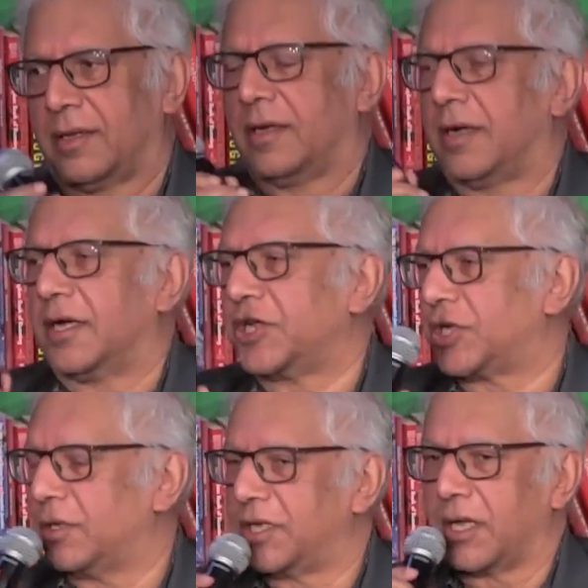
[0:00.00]
I
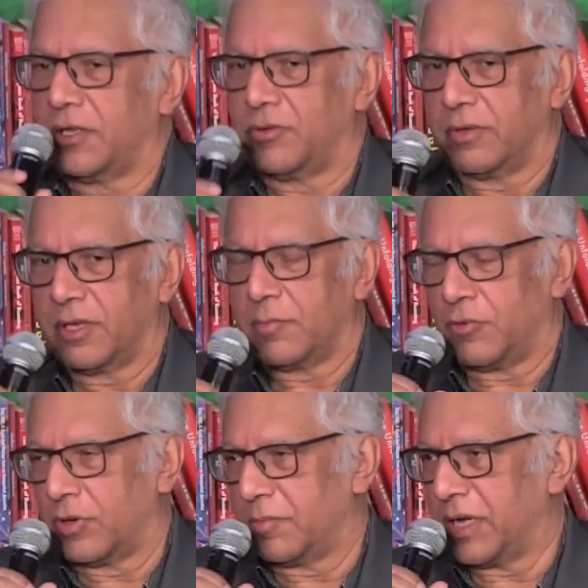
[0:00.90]
should tell you a little
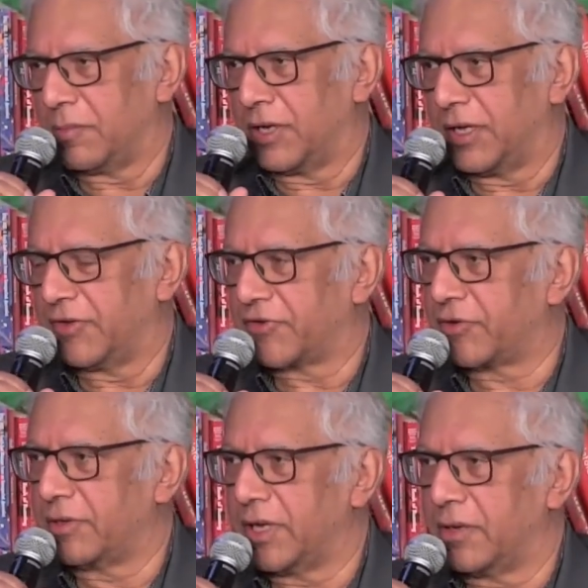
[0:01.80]
more about my
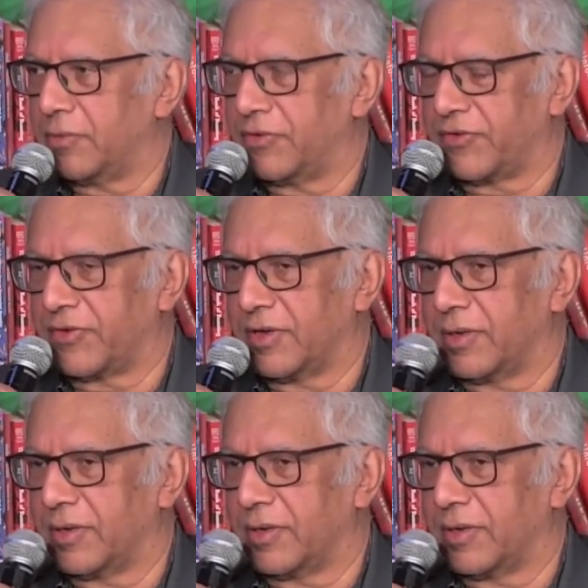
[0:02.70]
history. I was,